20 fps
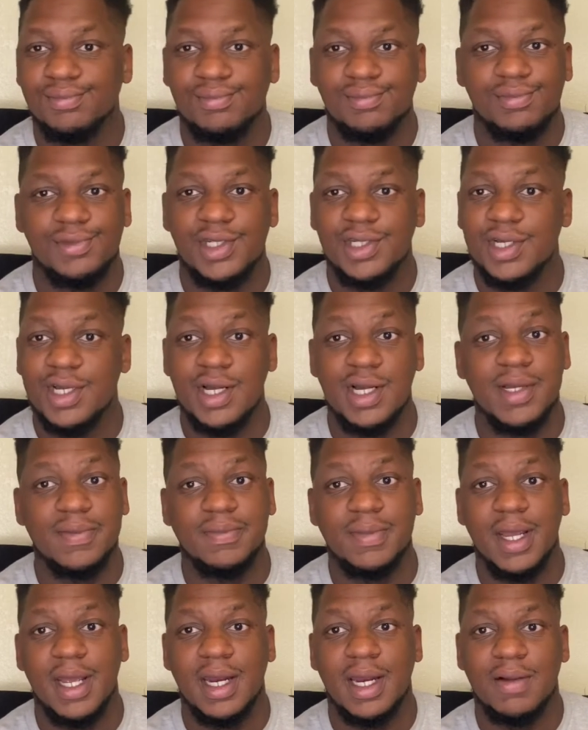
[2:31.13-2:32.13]
just couldn't,
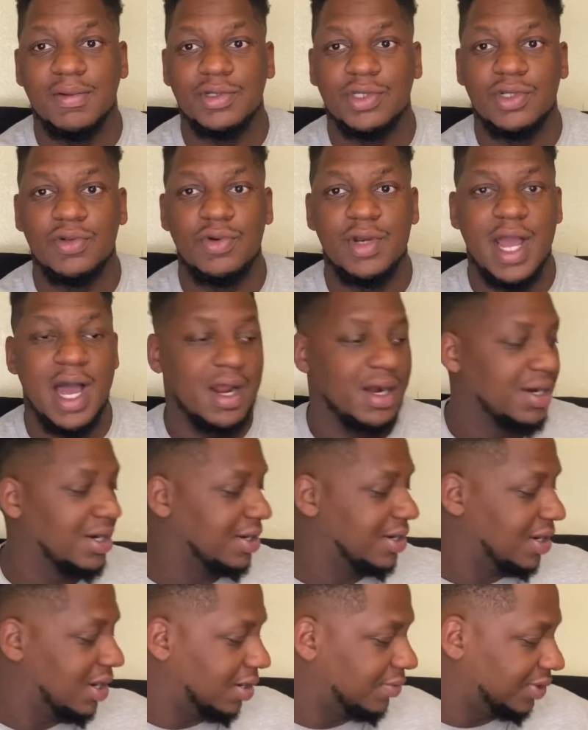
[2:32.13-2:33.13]
man. I was too down in the
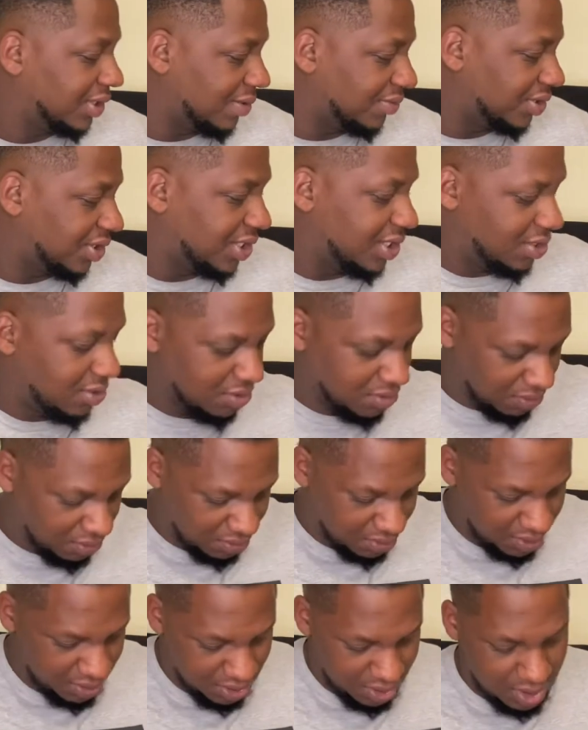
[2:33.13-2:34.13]
dumps. I'm still
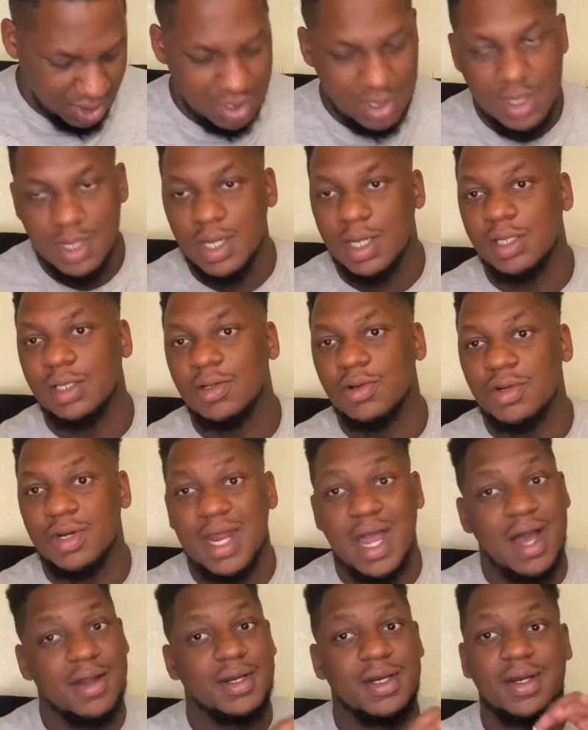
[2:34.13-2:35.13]
a little
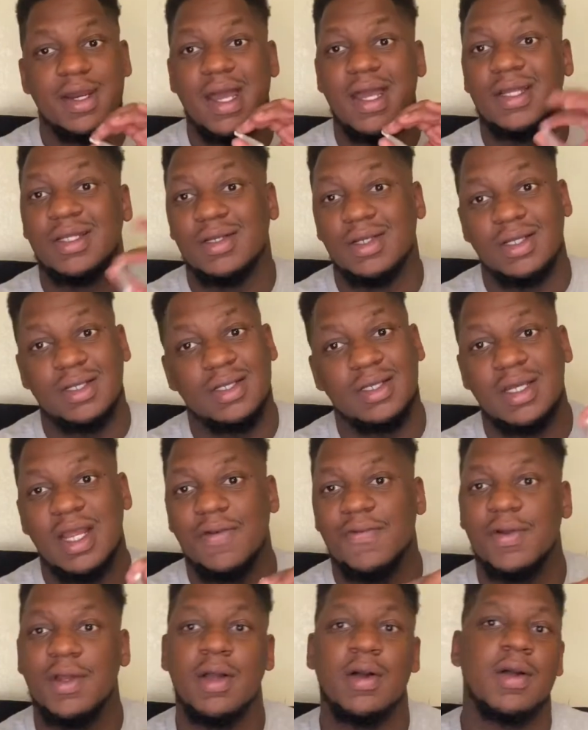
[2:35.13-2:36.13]
down today, so this is
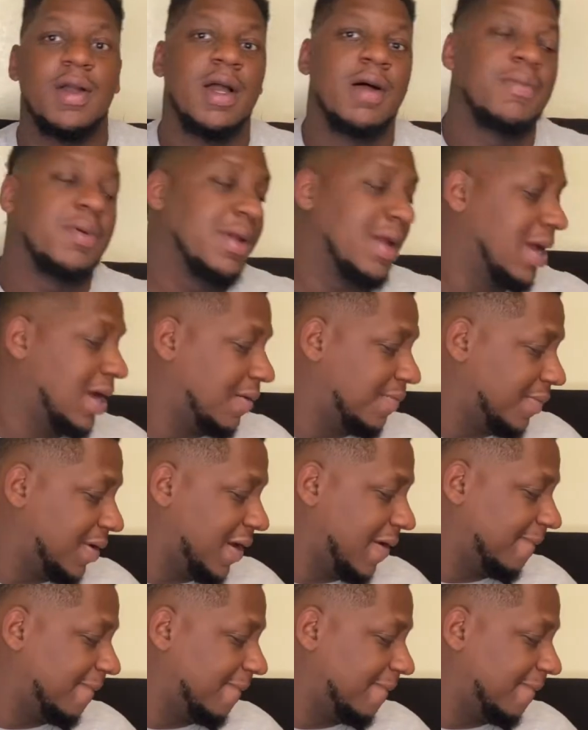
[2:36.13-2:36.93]
definitely going to help me out, man.